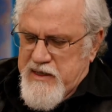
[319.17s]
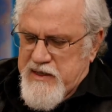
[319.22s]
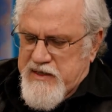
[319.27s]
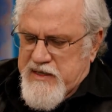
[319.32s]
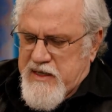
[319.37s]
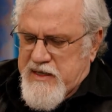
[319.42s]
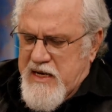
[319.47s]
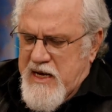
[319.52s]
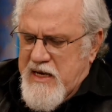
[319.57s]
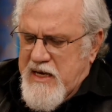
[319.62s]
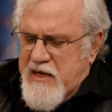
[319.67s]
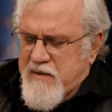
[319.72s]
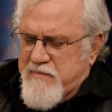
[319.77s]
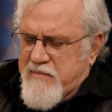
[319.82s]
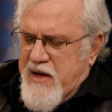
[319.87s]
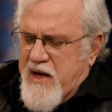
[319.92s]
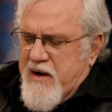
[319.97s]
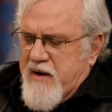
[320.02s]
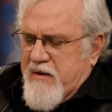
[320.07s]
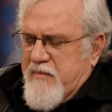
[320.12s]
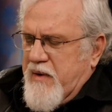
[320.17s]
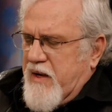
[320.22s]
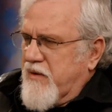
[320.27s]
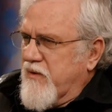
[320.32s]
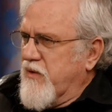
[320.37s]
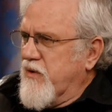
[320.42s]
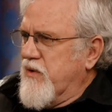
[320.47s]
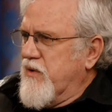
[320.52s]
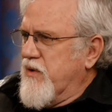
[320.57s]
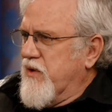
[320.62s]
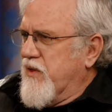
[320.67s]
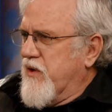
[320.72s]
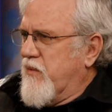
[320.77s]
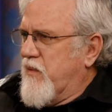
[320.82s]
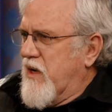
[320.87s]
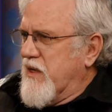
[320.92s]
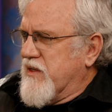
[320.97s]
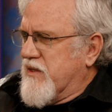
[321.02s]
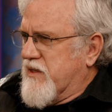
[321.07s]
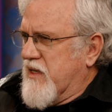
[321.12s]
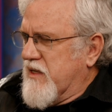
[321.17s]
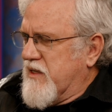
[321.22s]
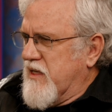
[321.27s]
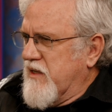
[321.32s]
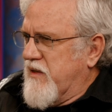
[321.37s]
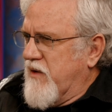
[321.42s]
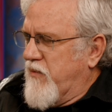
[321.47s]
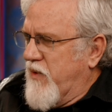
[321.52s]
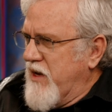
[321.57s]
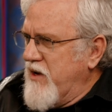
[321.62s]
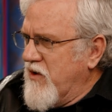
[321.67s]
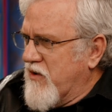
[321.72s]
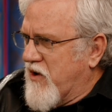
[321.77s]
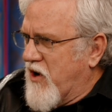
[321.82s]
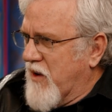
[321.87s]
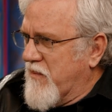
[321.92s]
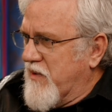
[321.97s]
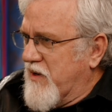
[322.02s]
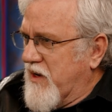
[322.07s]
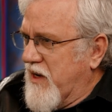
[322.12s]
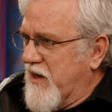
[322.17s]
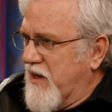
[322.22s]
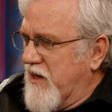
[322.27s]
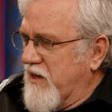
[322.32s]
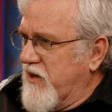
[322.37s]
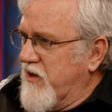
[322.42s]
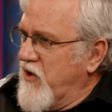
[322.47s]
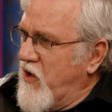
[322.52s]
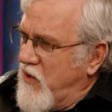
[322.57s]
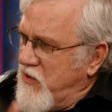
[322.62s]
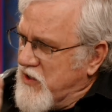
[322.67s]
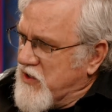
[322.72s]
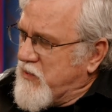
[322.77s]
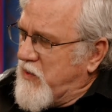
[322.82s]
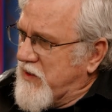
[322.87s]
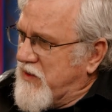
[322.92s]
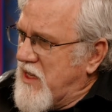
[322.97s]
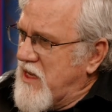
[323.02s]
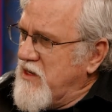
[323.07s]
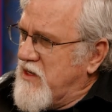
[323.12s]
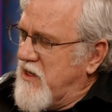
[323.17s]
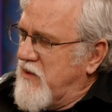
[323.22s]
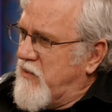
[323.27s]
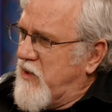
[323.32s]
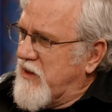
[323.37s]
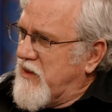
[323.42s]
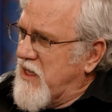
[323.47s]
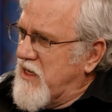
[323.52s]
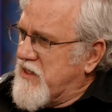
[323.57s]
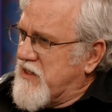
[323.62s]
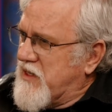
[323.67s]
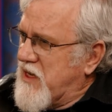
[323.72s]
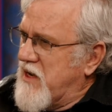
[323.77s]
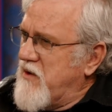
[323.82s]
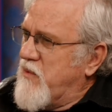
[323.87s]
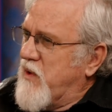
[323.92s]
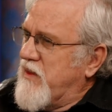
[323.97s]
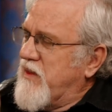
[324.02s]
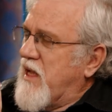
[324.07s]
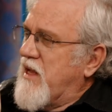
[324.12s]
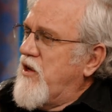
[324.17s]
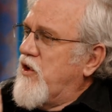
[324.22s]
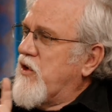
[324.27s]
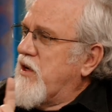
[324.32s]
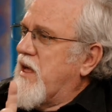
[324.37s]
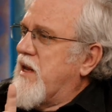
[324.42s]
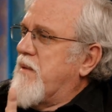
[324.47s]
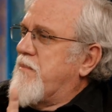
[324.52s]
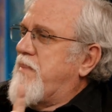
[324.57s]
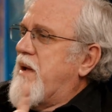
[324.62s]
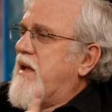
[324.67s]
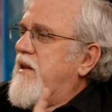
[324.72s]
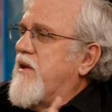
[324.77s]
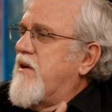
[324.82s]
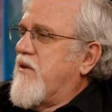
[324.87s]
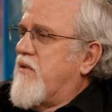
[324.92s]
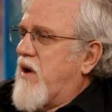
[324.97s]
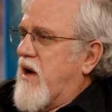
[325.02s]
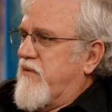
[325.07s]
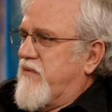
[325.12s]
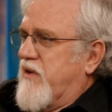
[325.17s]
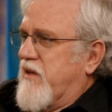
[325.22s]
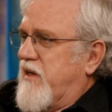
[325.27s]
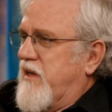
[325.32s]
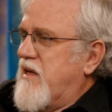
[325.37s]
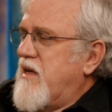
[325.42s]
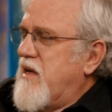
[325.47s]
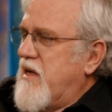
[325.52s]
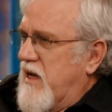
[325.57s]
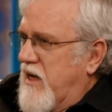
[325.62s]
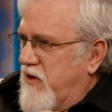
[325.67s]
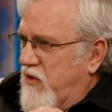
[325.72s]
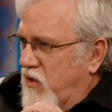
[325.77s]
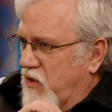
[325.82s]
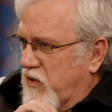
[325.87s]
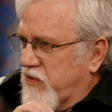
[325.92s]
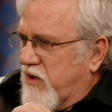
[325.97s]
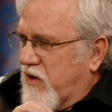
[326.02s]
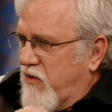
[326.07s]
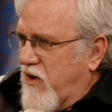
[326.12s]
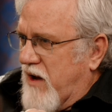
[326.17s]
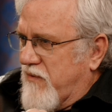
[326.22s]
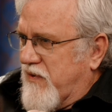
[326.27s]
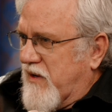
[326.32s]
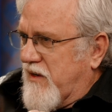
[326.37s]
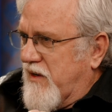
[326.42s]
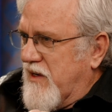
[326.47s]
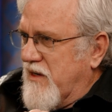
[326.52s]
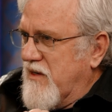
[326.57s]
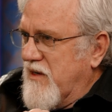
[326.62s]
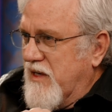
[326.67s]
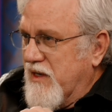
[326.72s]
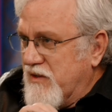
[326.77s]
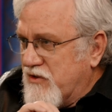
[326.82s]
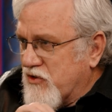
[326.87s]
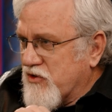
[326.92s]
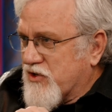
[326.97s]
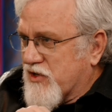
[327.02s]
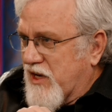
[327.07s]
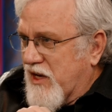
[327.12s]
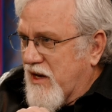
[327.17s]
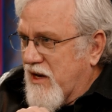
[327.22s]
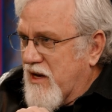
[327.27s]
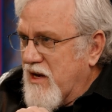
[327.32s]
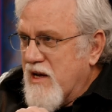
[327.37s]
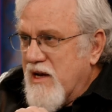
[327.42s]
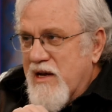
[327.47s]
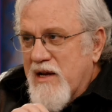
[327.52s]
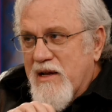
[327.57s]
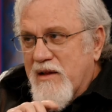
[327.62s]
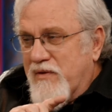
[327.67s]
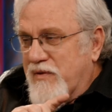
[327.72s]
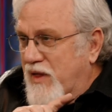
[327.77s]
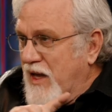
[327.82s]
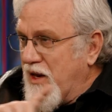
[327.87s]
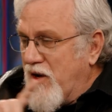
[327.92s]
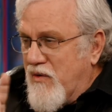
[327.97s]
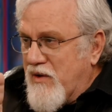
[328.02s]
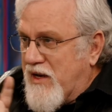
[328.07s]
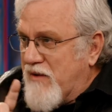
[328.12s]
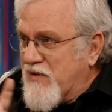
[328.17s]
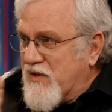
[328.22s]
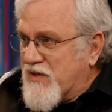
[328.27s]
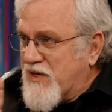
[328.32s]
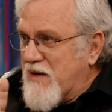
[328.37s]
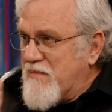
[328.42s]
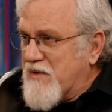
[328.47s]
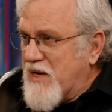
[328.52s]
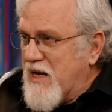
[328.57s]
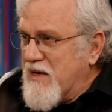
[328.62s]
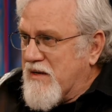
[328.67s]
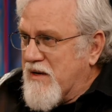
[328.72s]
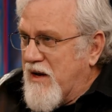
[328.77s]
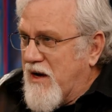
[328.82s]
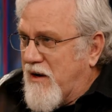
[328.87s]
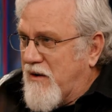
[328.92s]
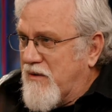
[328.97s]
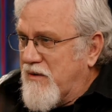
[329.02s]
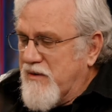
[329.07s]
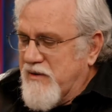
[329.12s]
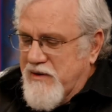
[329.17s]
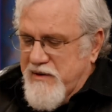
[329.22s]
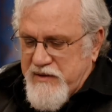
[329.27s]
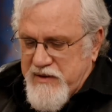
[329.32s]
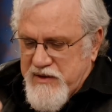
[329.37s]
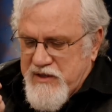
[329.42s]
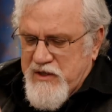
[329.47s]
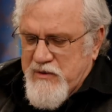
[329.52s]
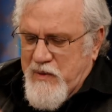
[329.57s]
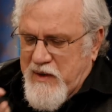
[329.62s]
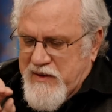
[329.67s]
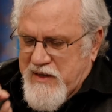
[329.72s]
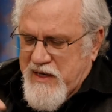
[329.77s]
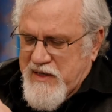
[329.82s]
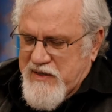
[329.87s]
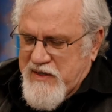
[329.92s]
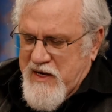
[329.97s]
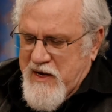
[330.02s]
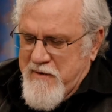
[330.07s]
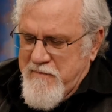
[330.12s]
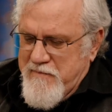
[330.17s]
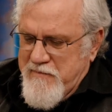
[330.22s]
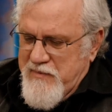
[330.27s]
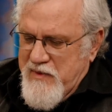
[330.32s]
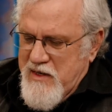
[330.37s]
Sadeghi and Bergman, who are the ones that did the radiocarbon dating, notice what they say when they look at it paleographically and orthographically. Interestingly, they don't give the same date now. This is what they say.